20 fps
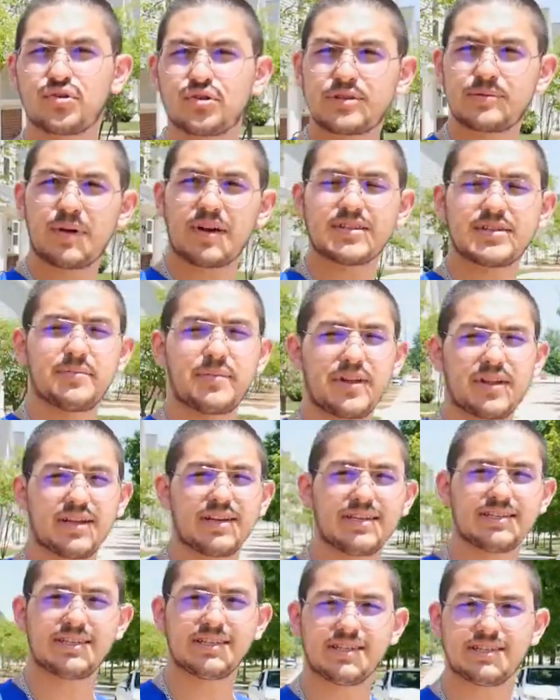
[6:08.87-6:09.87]

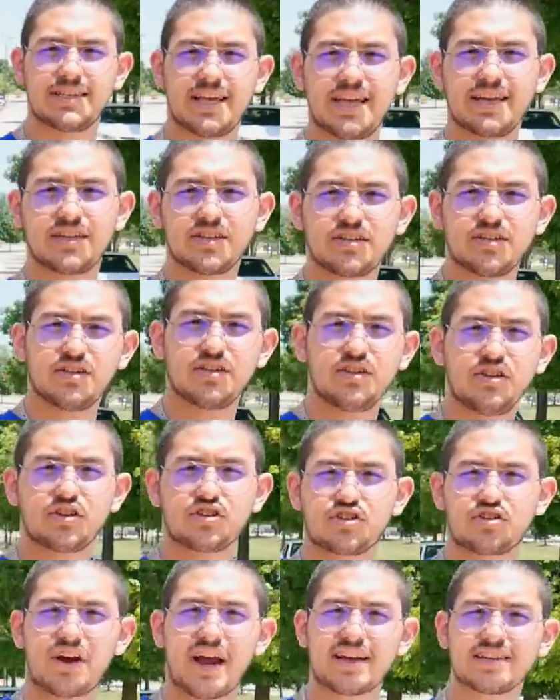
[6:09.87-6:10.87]
responsibility to take
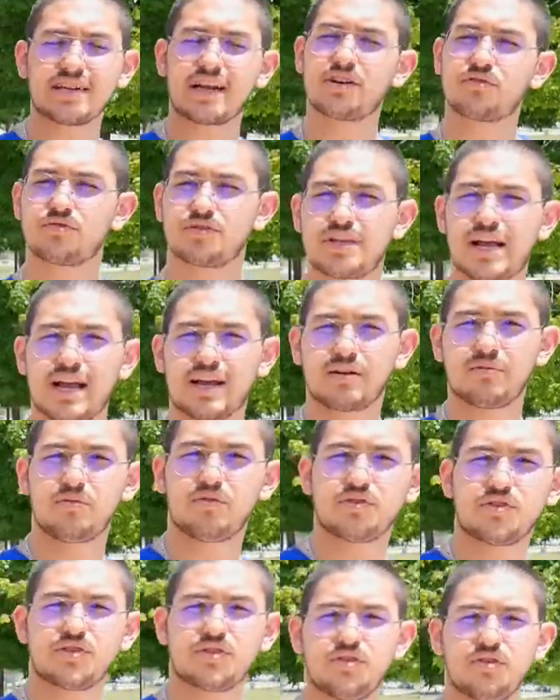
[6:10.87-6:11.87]
your trash and
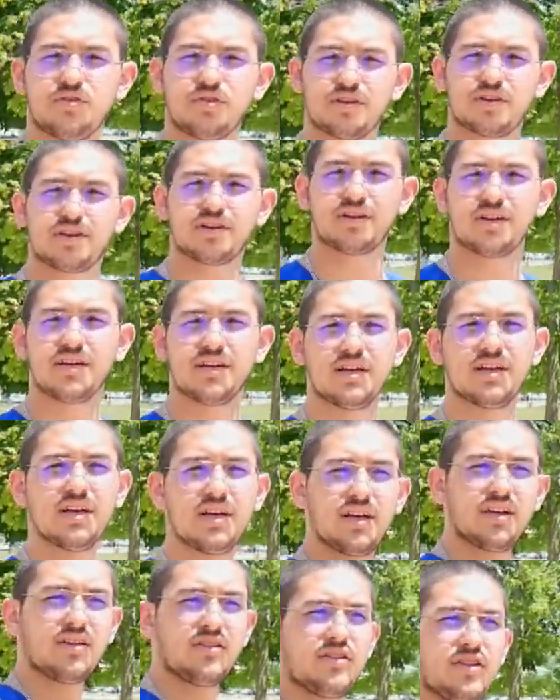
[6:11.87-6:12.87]
recyclables to
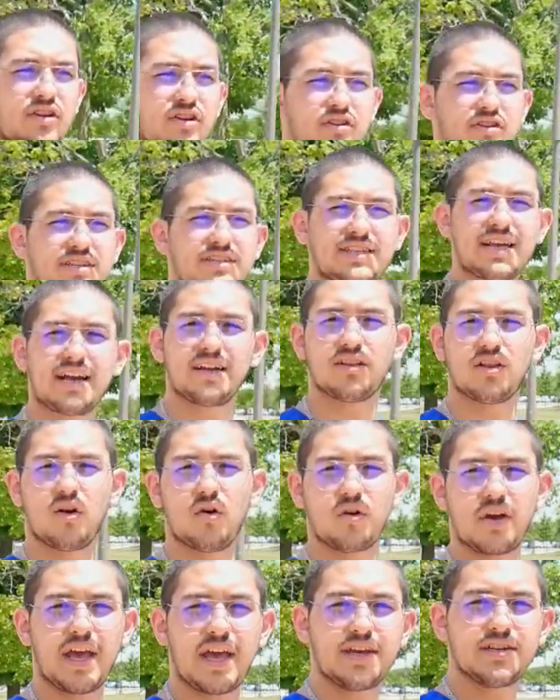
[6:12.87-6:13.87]
their designed
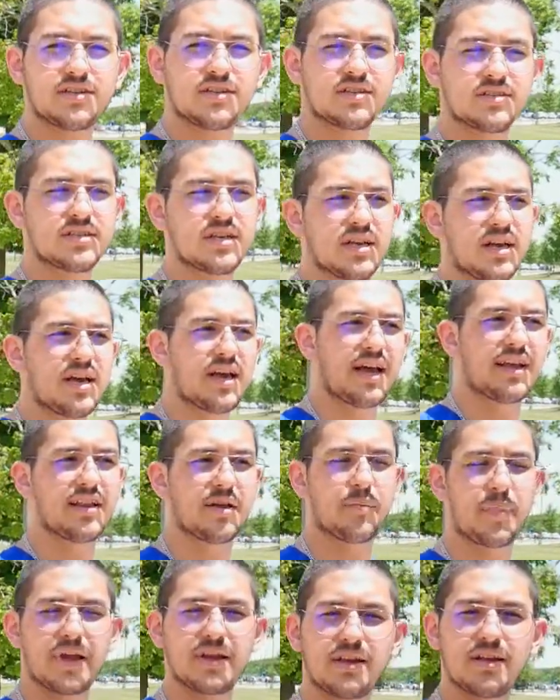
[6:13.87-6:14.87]
locations, and
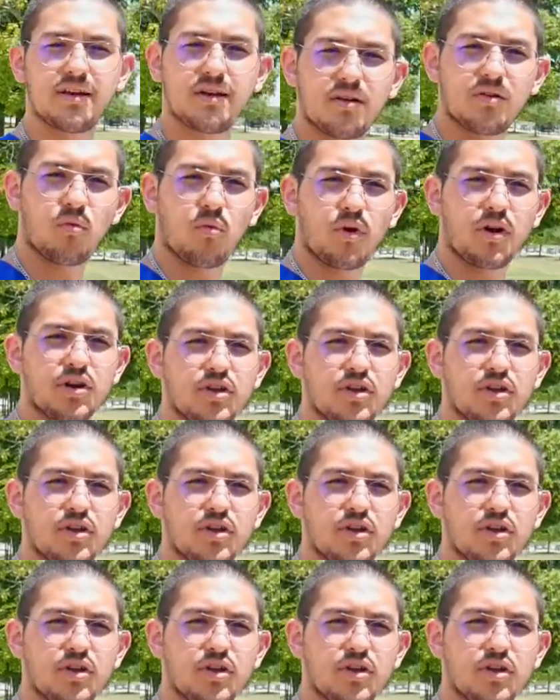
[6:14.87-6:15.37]
depending on where